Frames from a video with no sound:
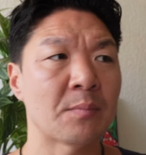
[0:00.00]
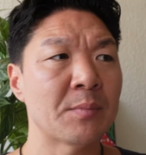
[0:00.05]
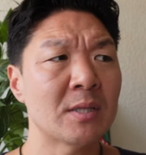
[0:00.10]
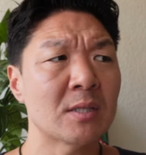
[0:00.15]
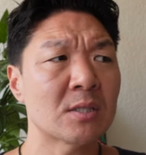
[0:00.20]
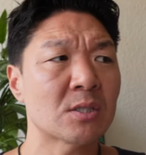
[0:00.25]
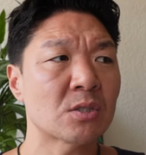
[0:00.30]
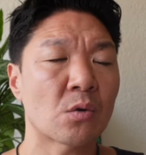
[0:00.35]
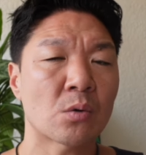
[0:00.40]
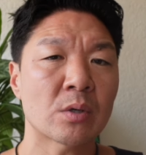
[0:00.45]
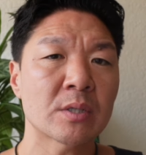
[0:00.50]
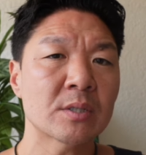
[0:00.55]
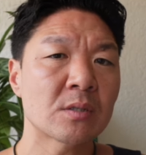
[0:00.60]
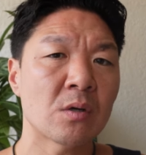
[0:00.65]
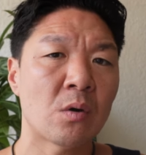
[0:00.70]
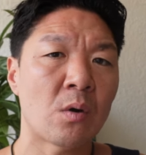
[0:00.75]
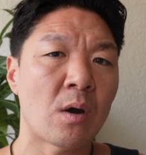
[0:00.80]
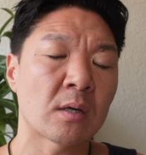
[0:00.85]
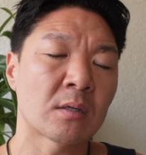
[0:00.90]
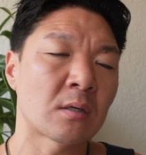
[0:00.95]
I mean, the stories
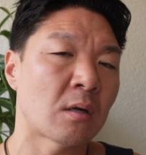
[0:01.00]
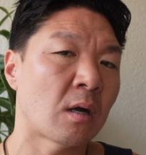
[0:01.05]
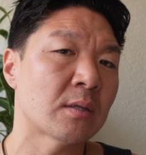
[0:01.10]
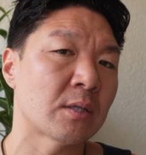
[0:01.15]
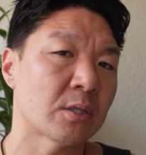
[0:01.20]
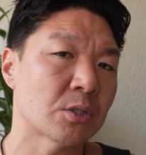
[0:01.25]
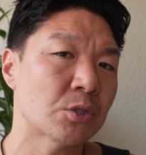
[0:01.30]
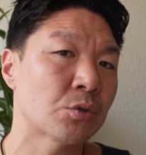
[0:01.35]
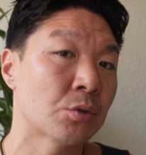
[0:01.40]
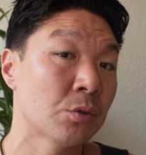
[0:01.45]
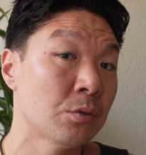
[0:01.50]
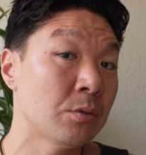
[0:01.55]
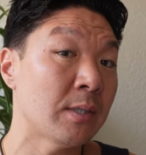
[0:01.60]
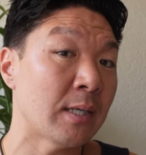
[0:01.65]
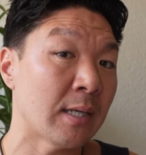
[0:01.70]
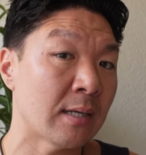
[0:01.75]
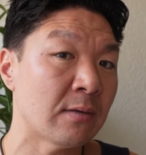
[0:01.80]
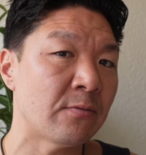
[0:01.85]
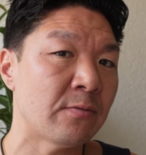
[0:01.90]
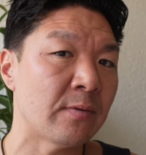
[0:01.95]
go on and on. They're
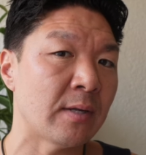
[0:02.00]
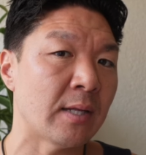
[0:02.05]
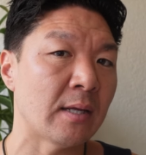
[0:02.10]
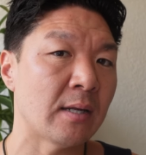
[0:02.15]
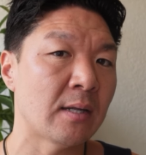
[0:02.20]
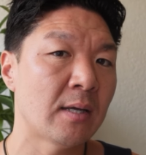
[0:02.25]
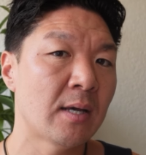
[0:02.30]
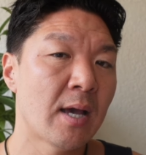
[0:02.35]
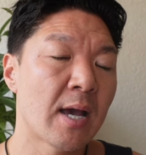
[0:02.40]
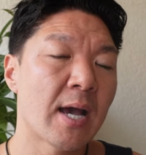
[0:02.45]
truly infinite.